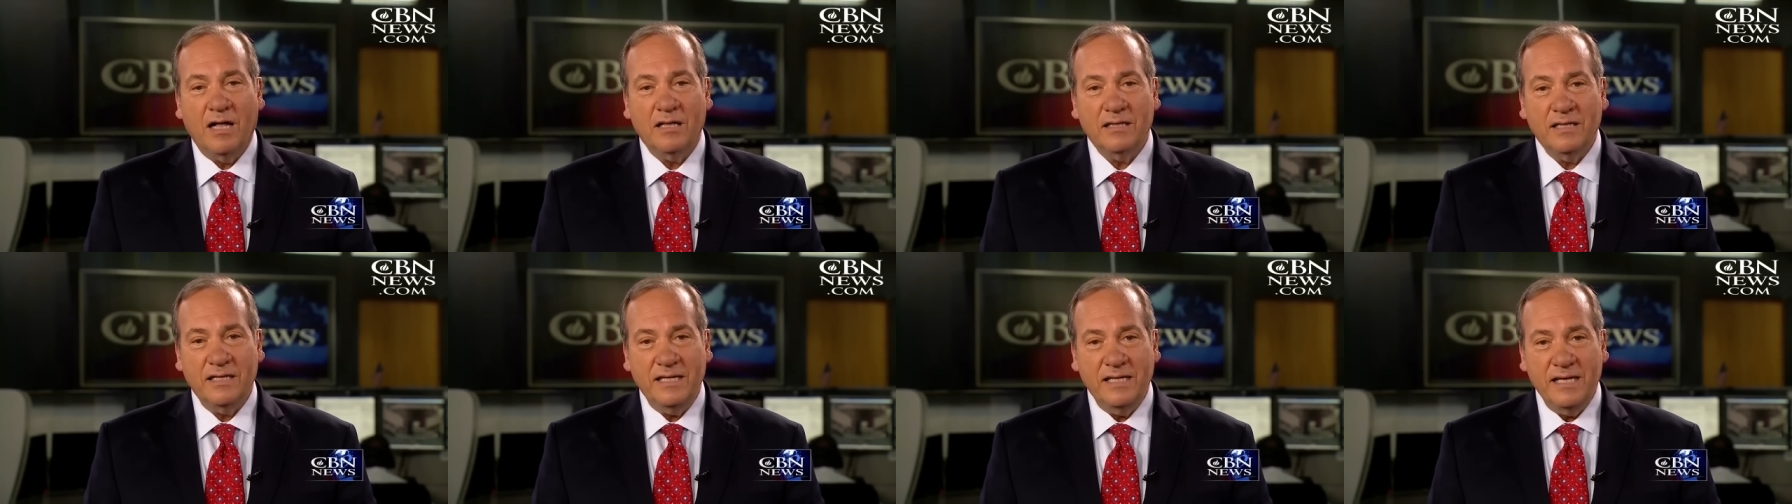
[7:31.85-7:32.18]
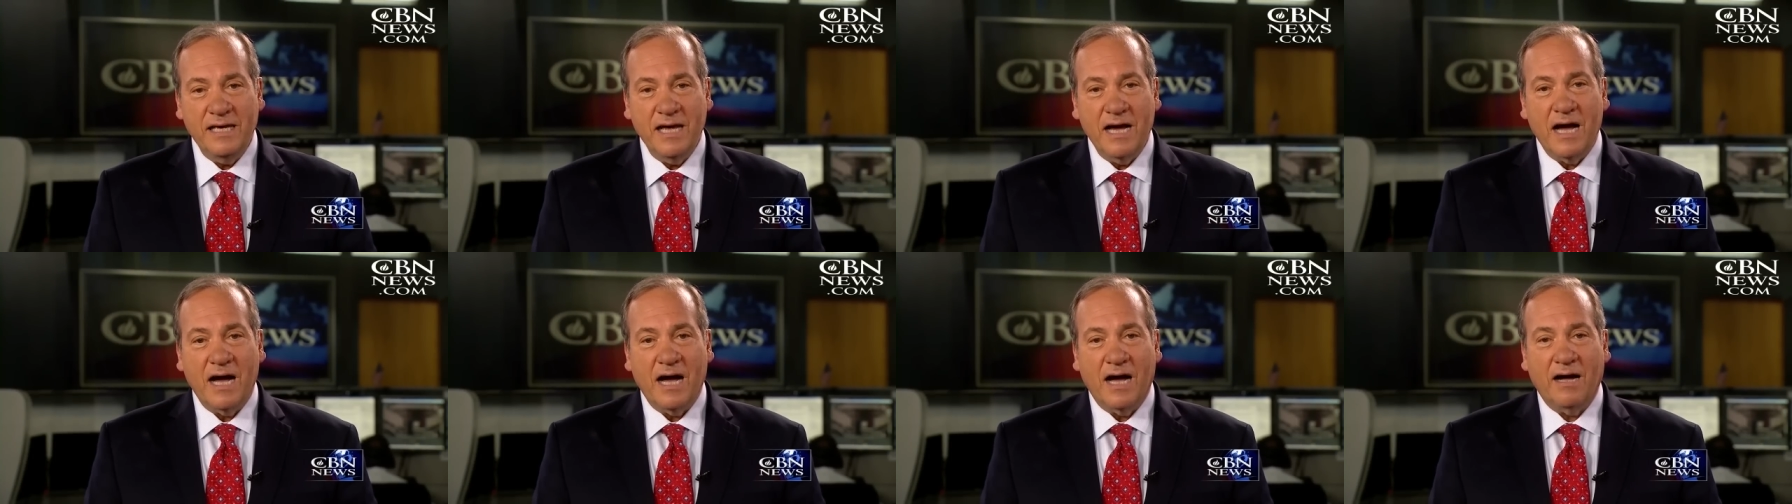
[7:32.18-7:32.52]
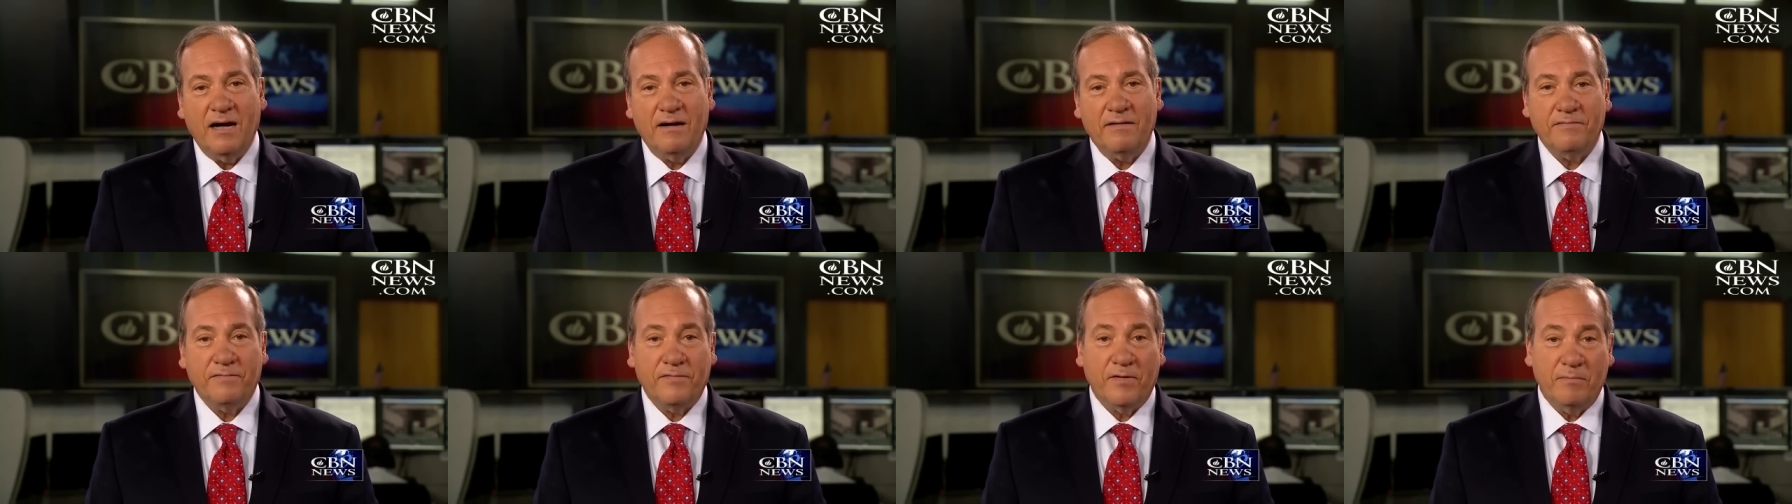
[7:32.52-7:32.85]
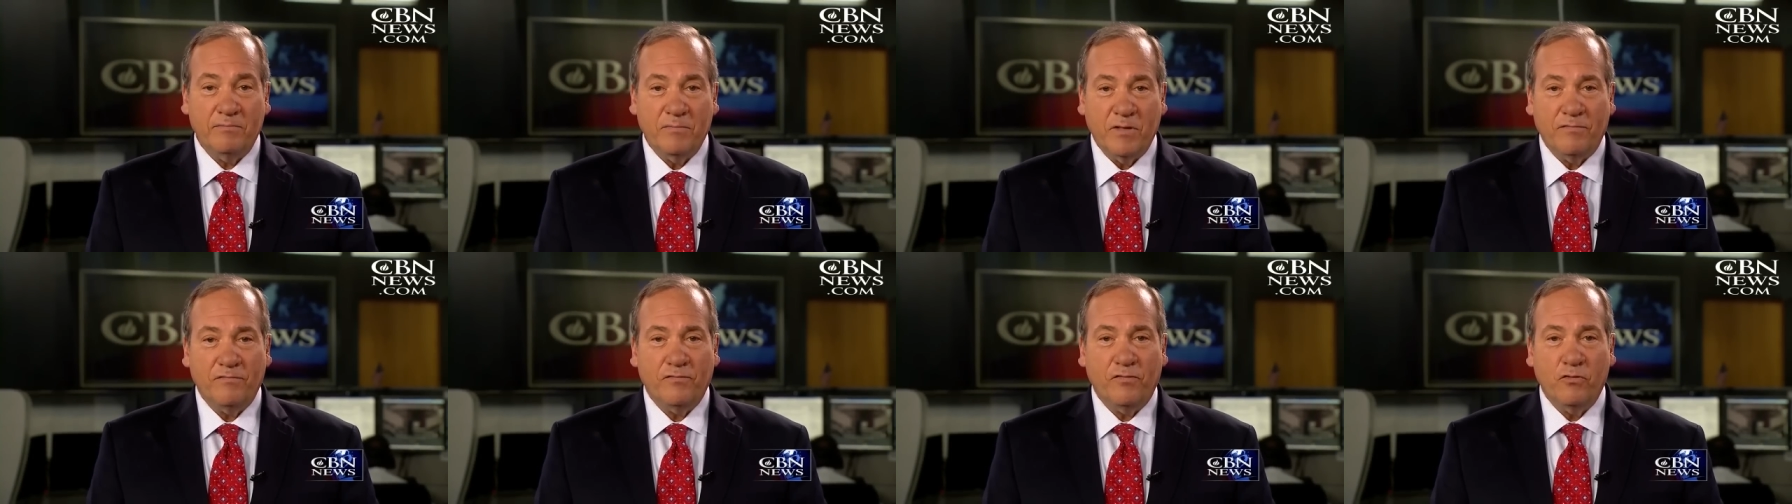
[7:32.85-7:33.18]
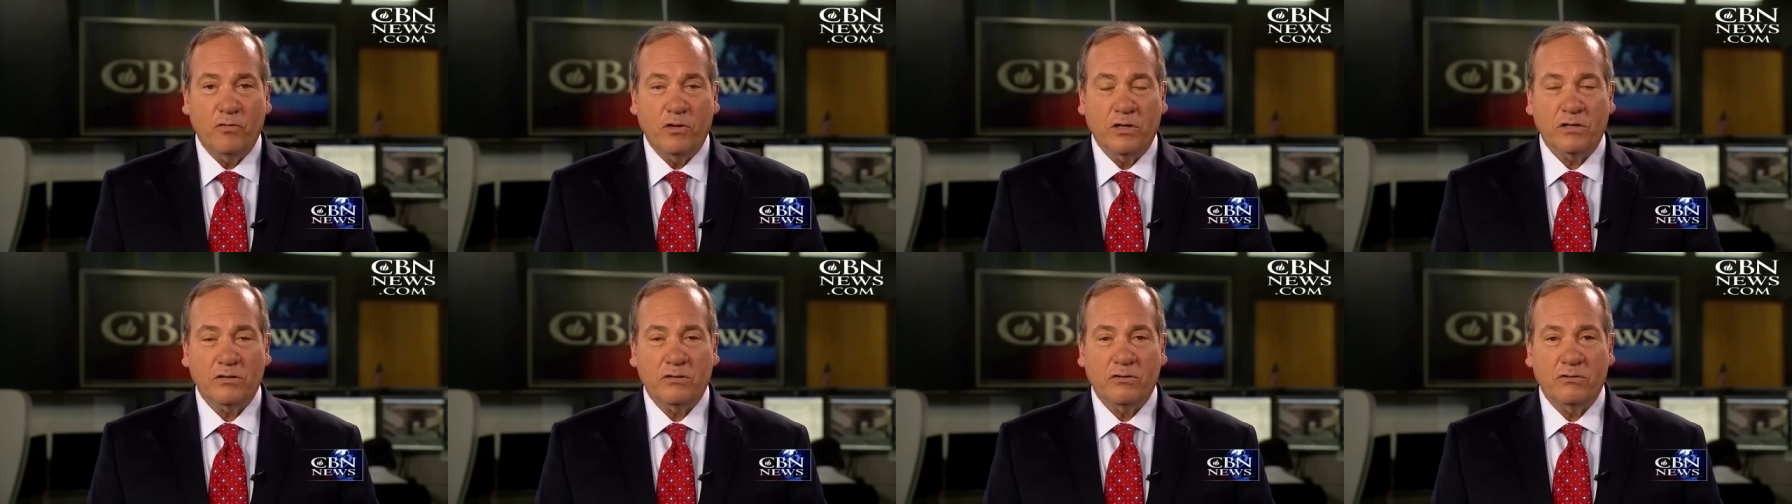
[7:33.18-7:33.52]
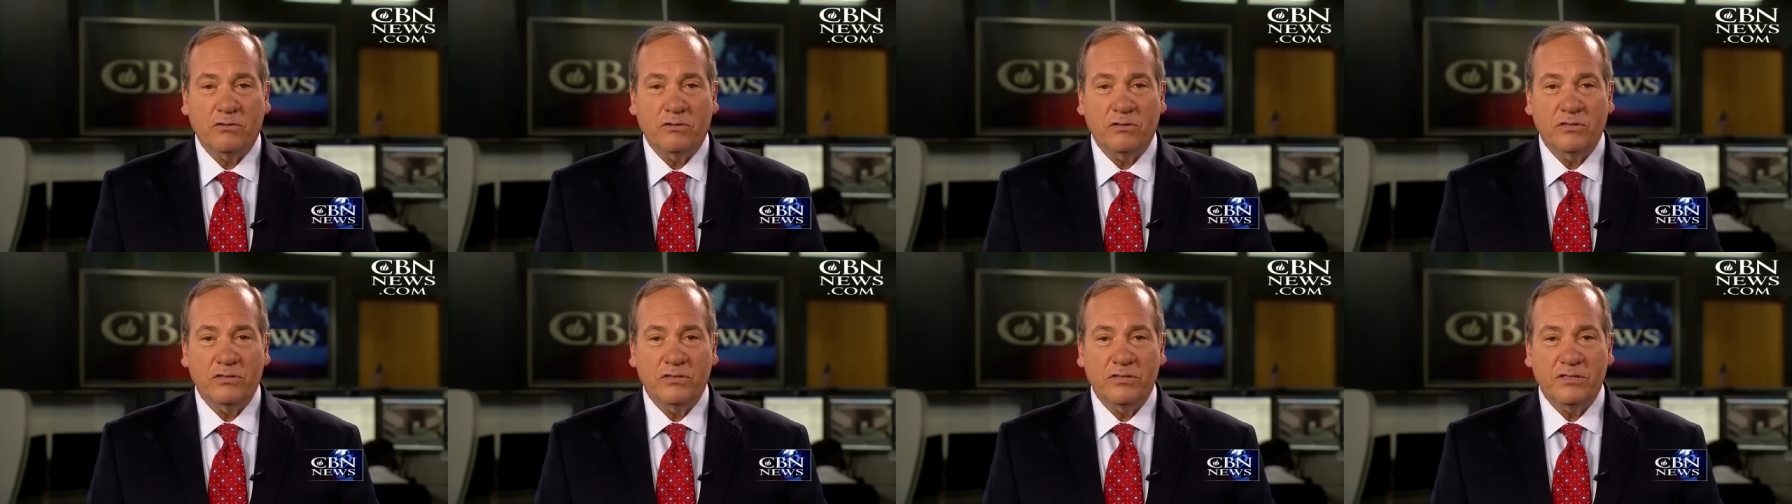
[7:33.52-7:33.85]
Aliyah from the four
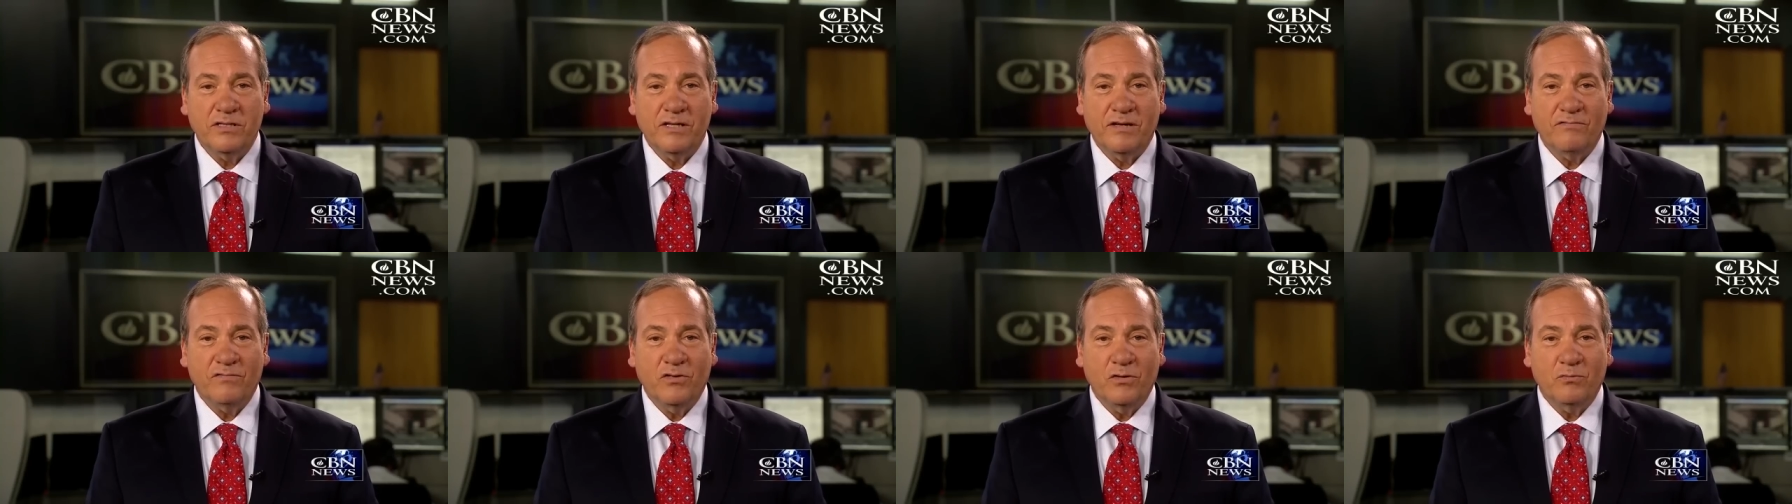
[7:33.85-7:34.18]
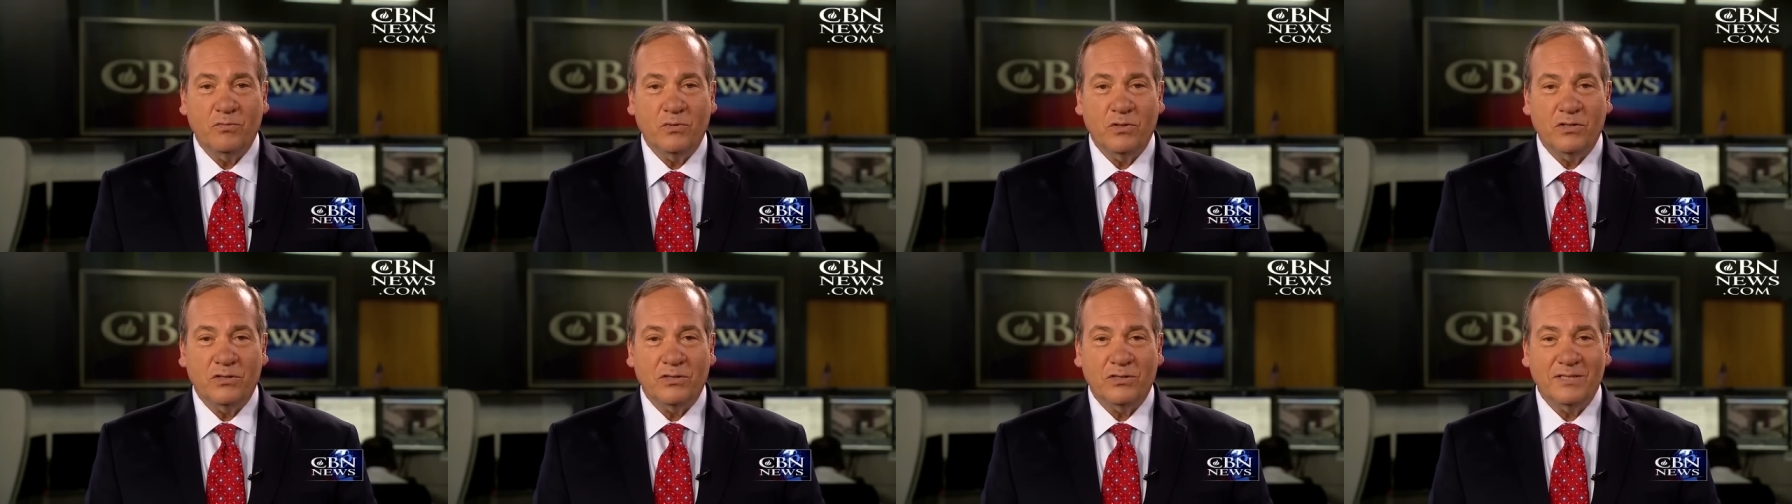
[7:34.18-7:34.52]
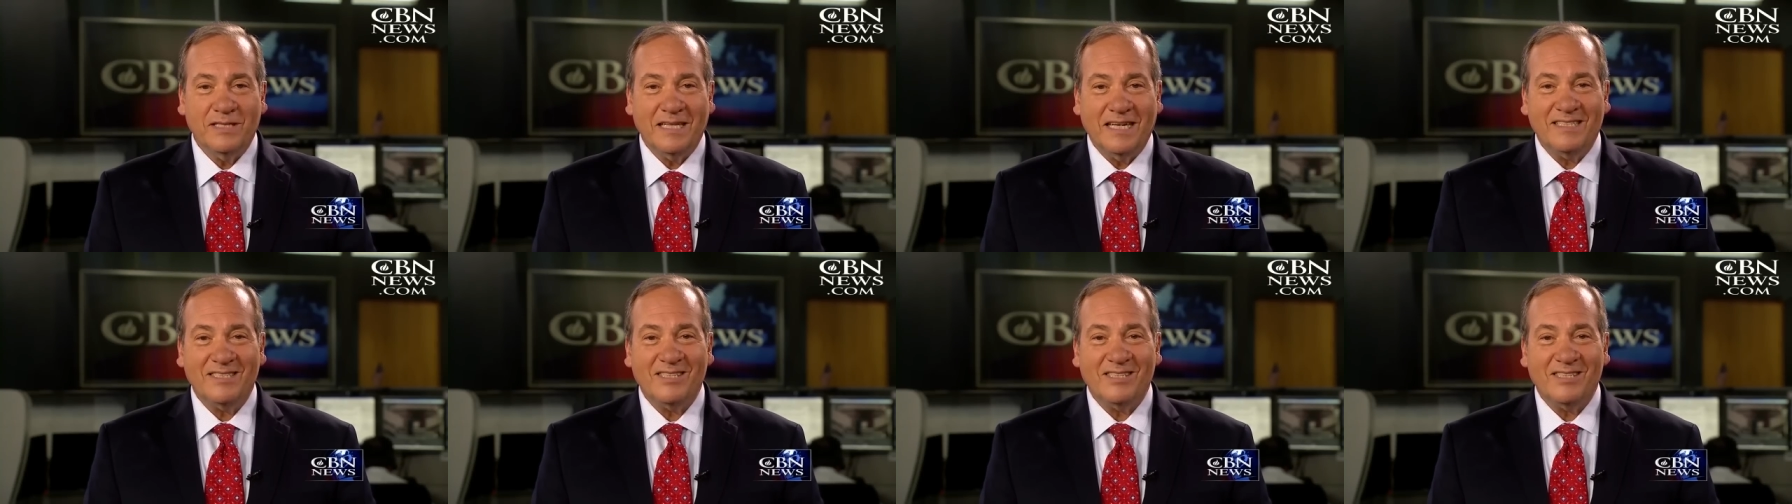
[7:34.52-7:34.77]
corners of the world.